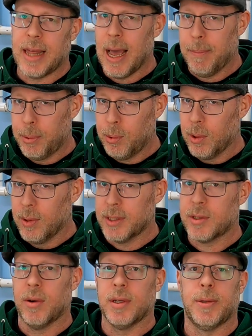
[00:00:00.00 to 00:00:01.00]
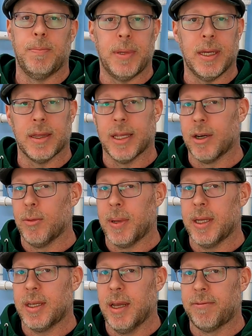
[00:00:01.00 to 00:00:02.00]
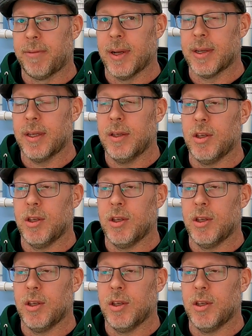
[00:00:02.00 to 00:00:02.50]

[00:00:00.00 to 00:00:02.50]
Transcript: that pool is going to be a little bit different